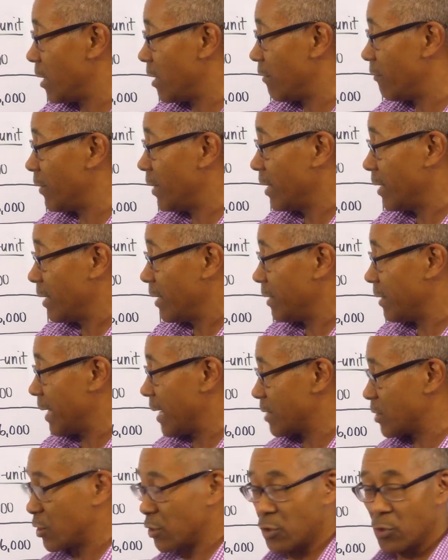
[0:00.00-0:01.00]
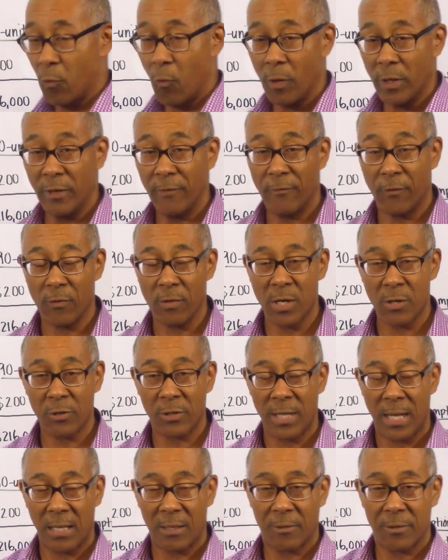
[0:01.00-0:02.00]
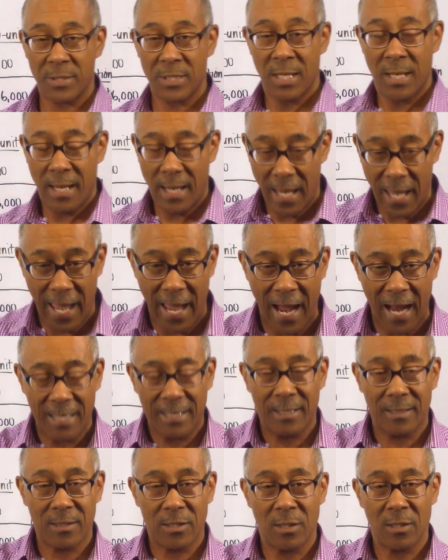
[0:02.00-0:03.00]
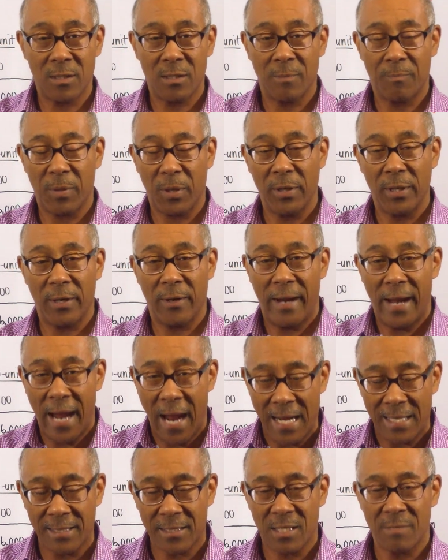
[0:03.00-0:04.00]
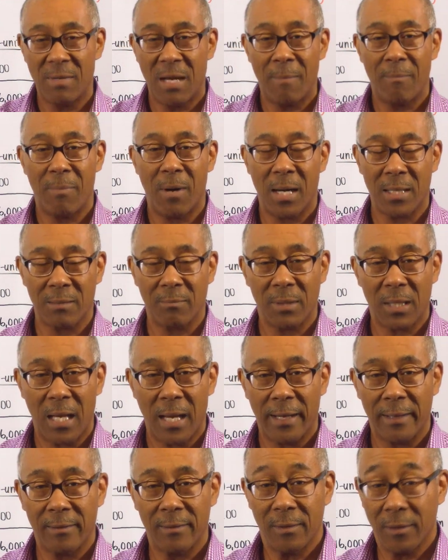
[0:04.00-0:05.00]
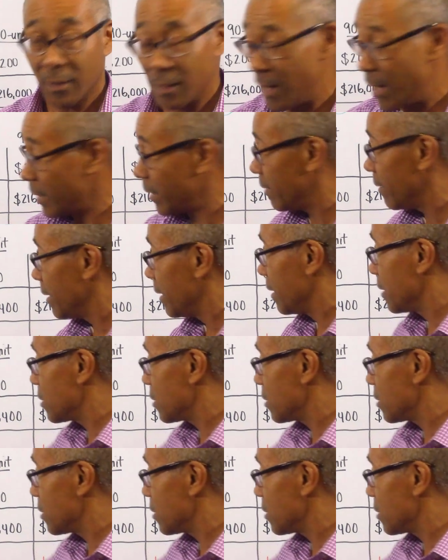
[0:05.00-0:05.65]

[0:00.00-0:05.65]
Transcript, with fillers: twelve, that's twenty-four hundred dollars added per year, added to my bottom line. Got it?